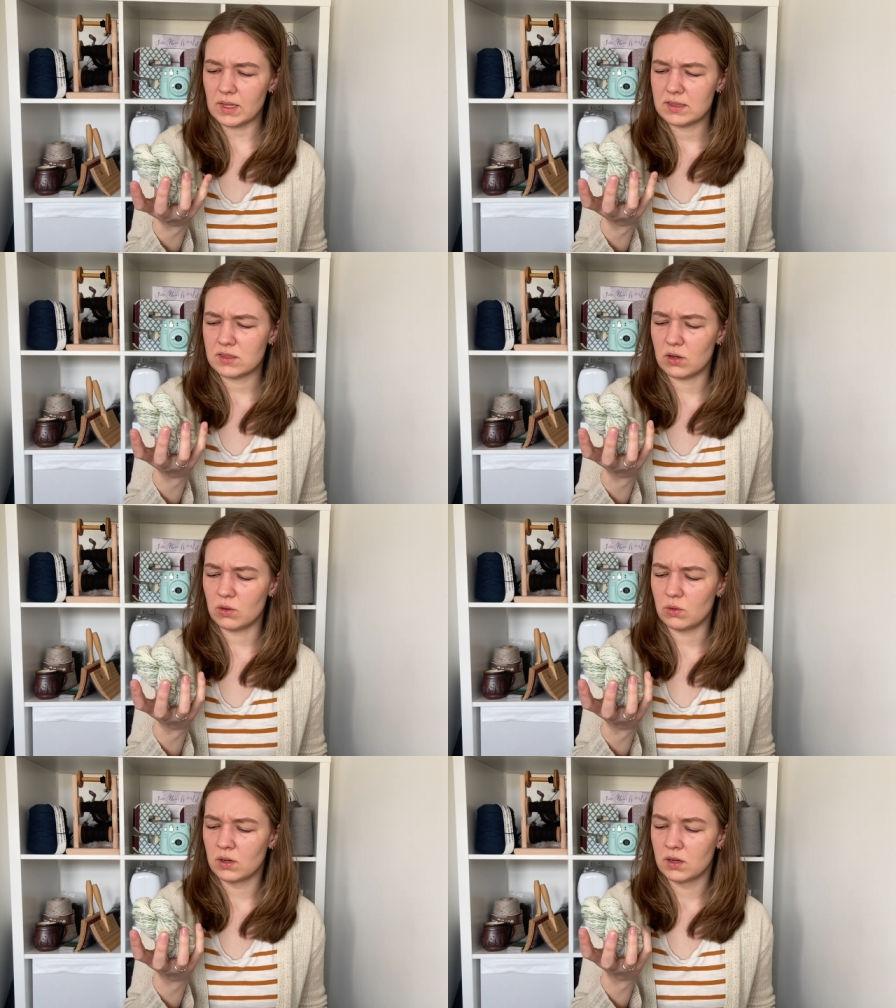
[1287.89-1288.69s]

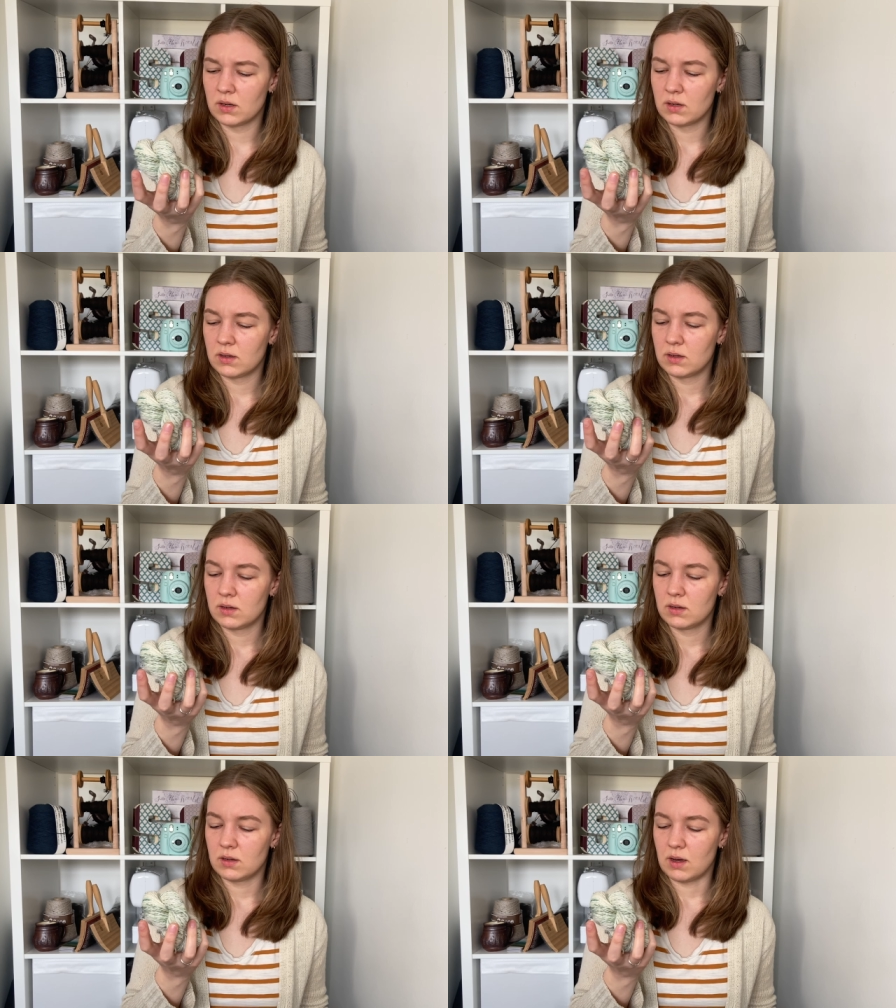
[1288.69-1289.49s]
So
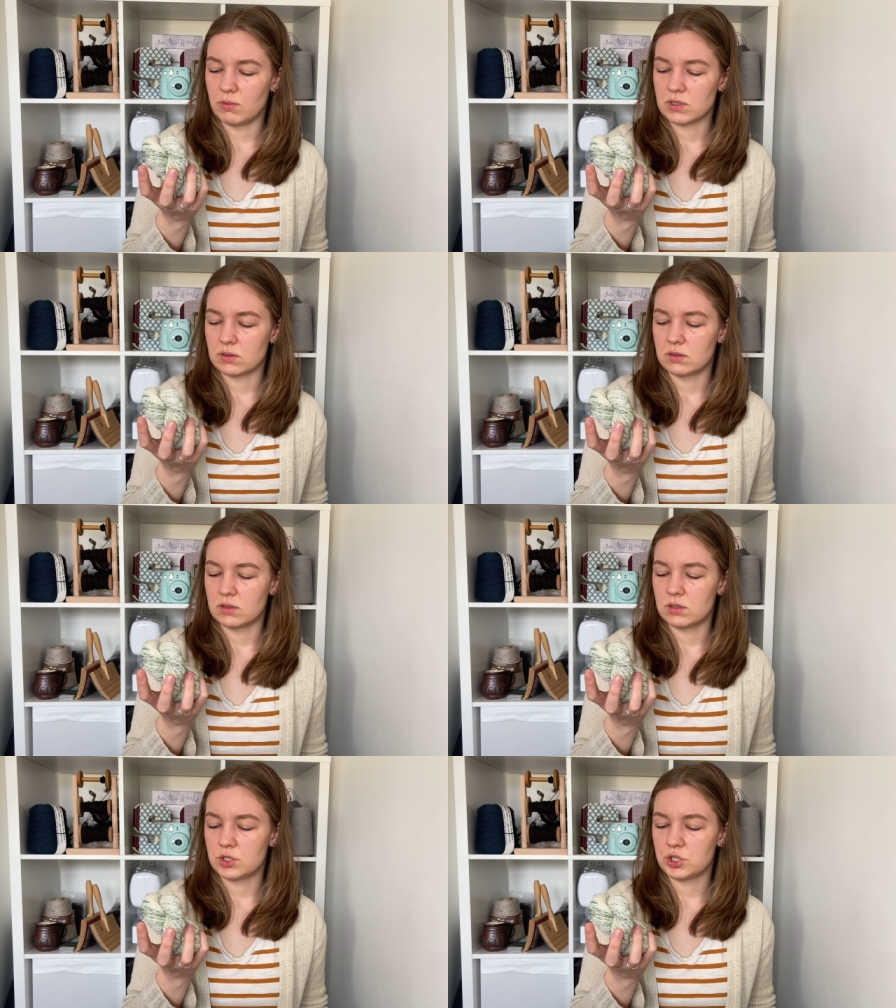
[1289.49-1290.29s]
I wasn't
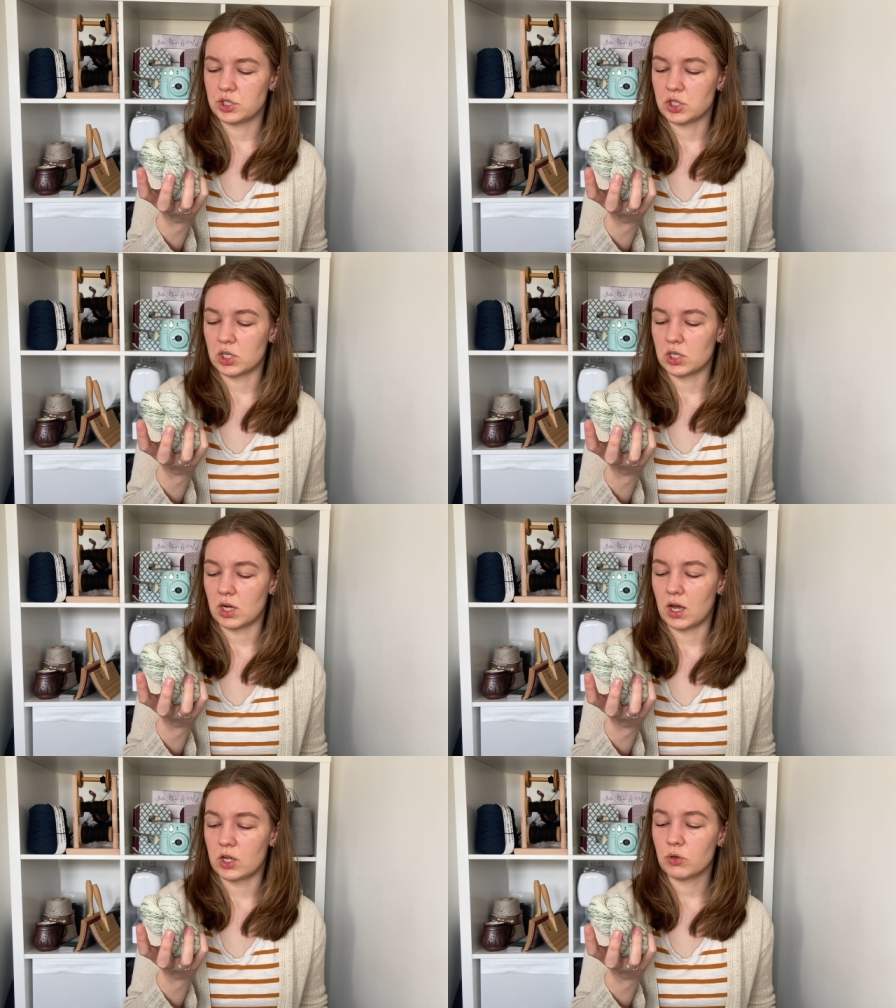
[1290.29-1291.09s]
sure
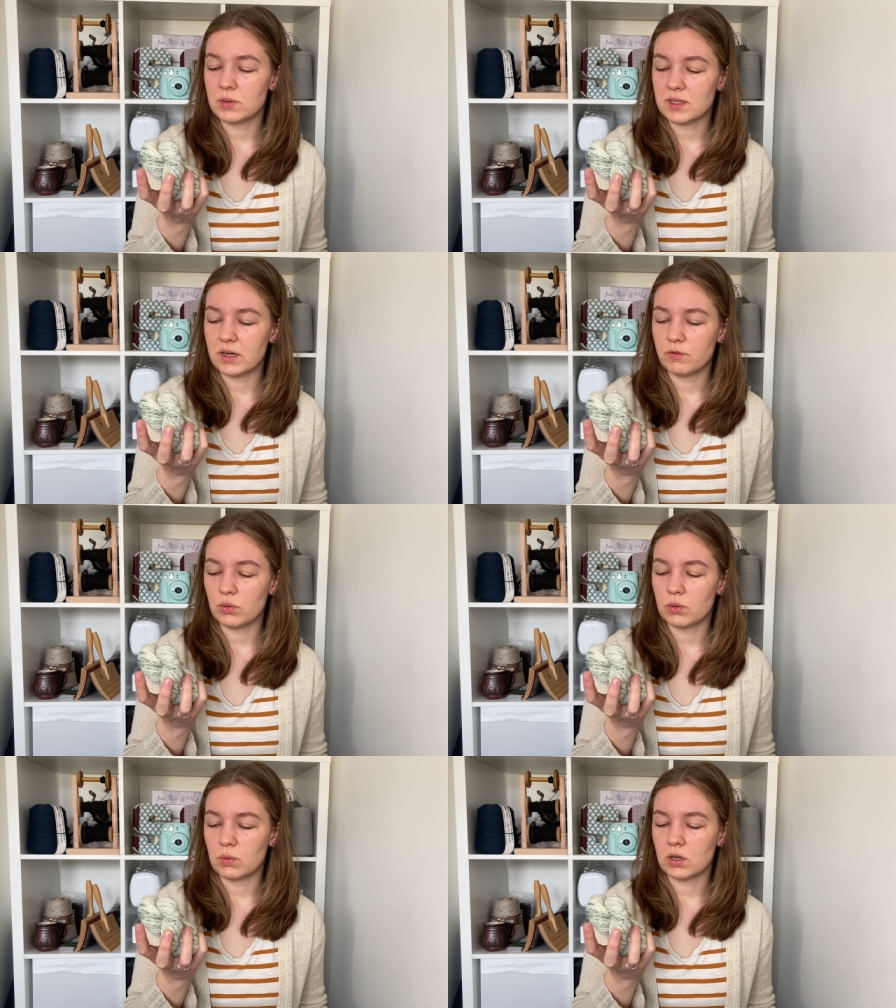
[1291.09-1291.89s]
100% if it
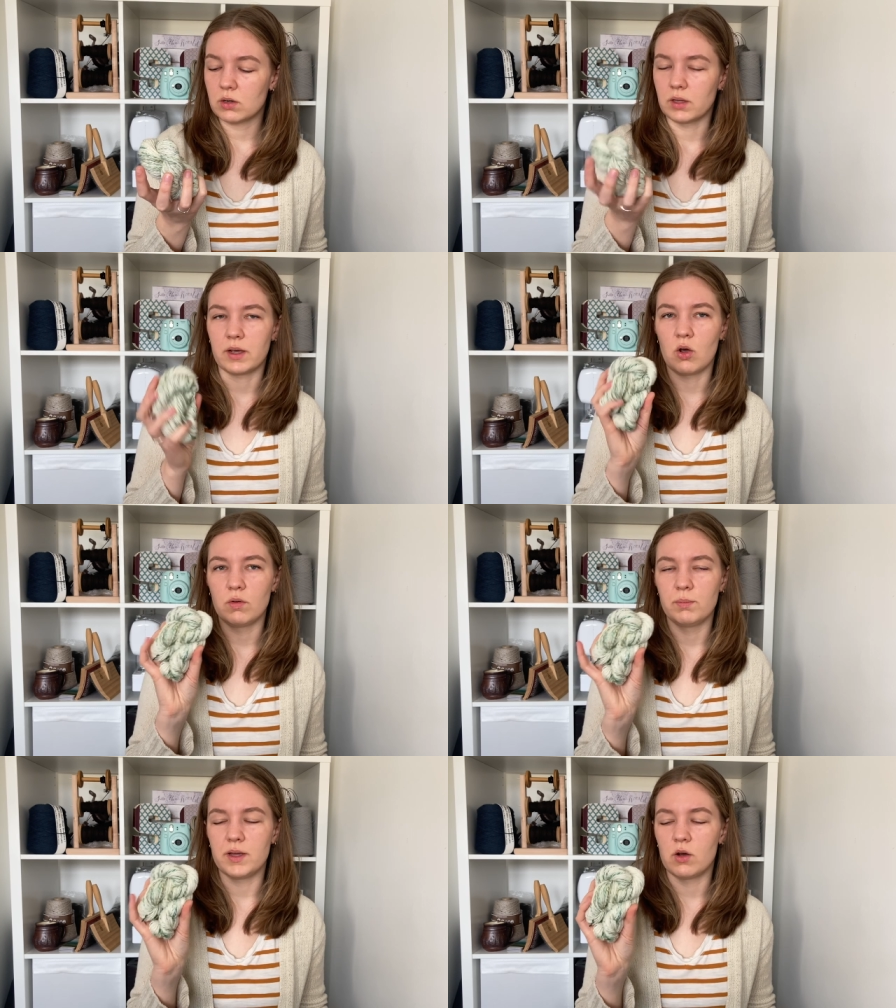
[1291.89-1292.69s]
would work or, like,
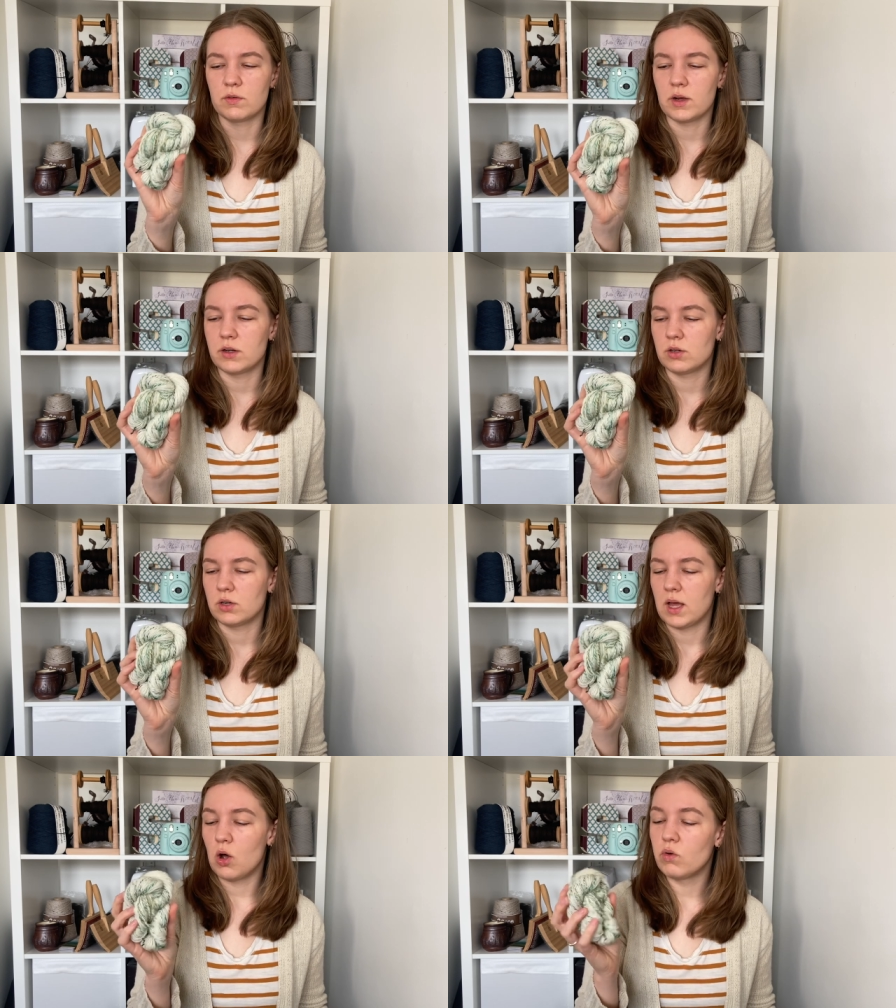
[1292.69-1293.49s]
be
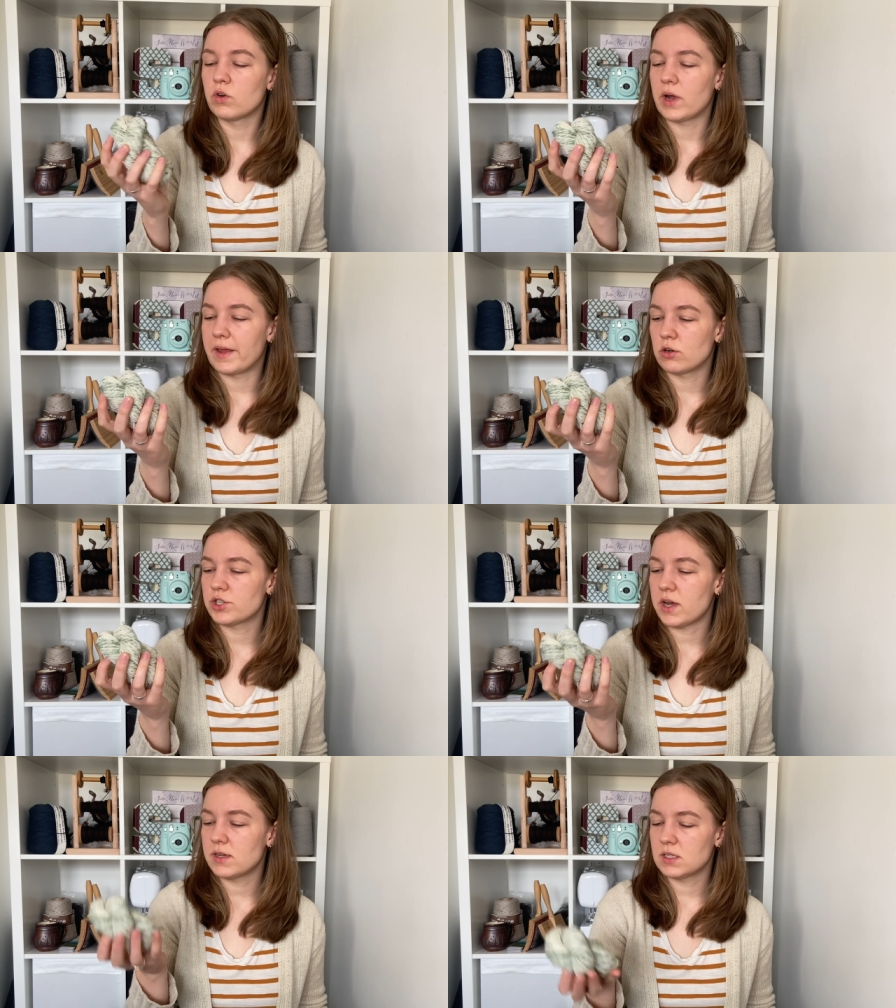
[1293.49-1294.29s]

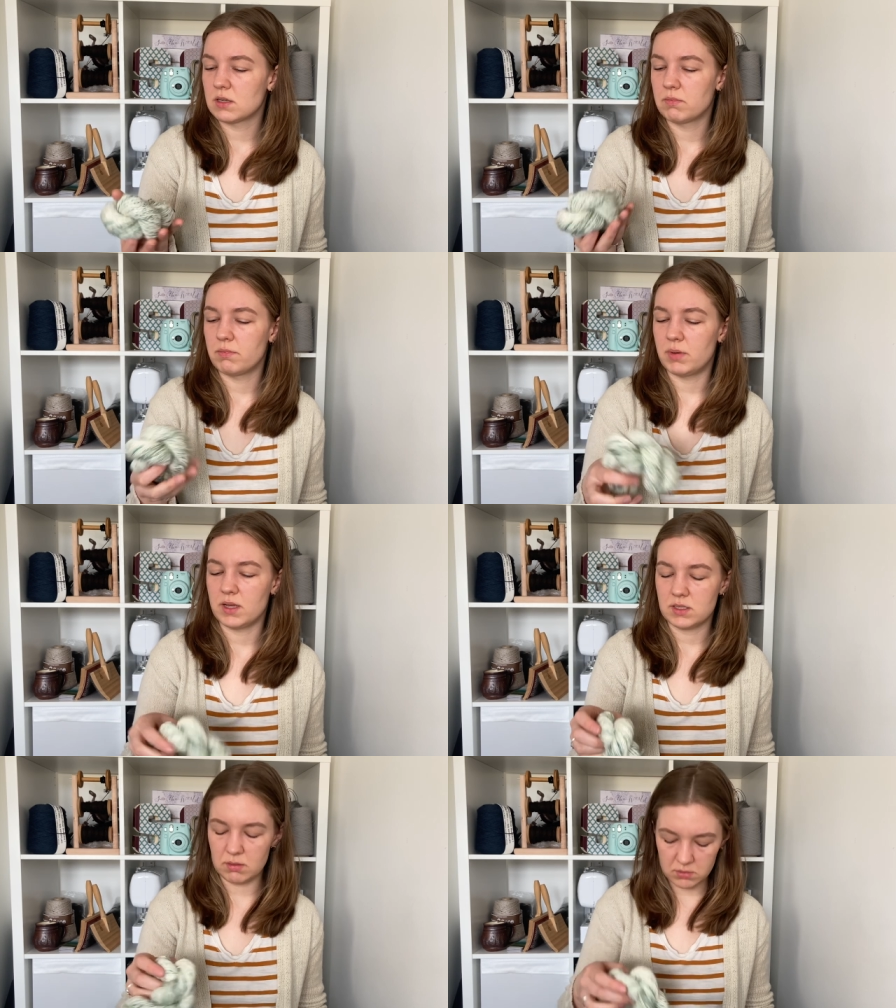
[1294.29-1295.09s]
over-energized, but
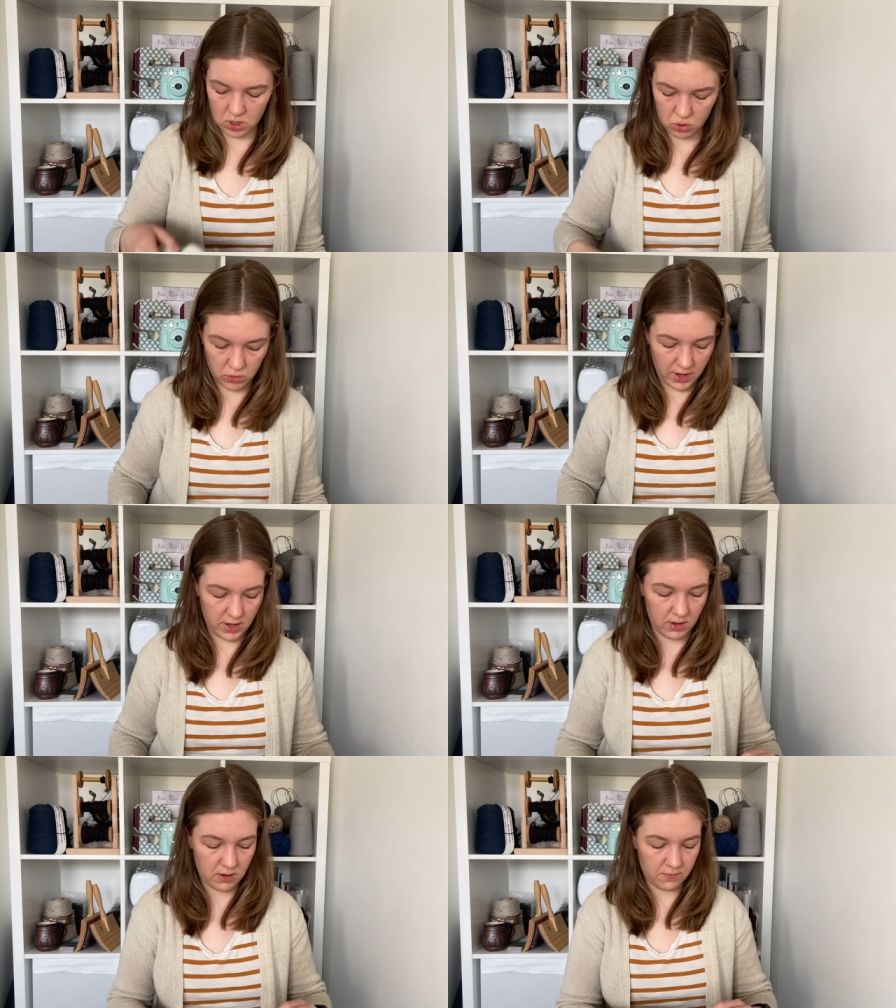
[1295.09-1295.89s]
it seems
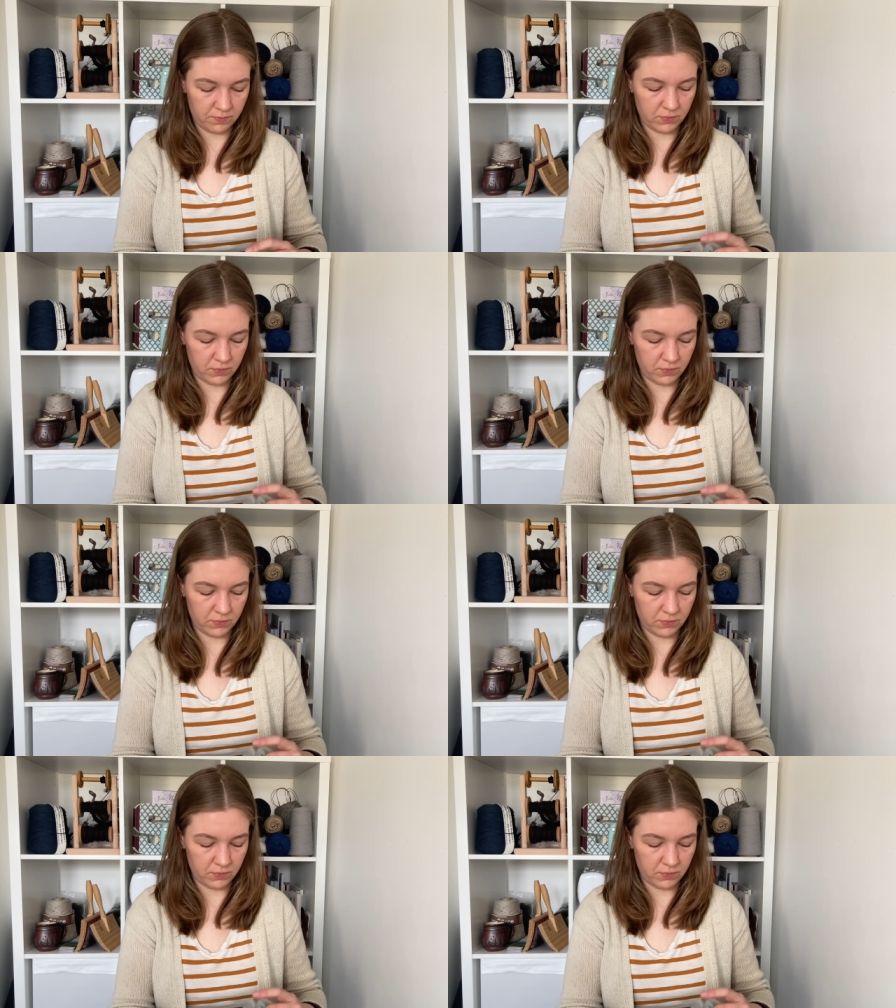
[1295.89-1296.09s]
okay.